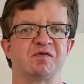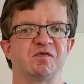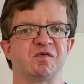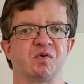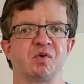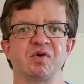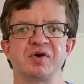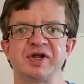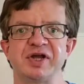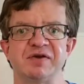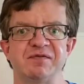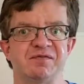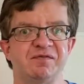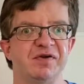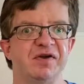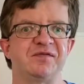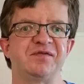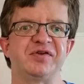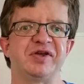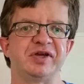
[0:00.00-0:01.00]
40,
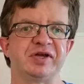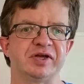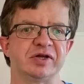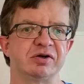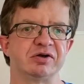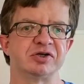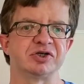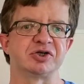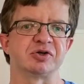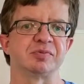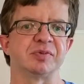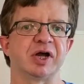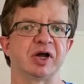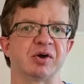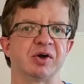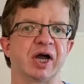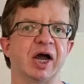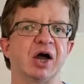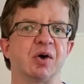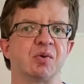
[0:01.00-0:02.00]
50 years from now,
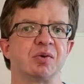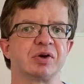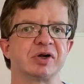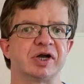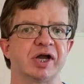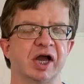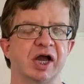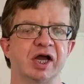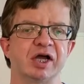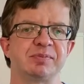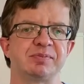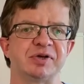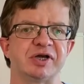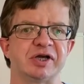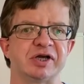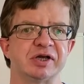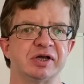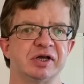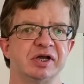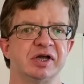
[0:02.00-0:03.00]
how will God be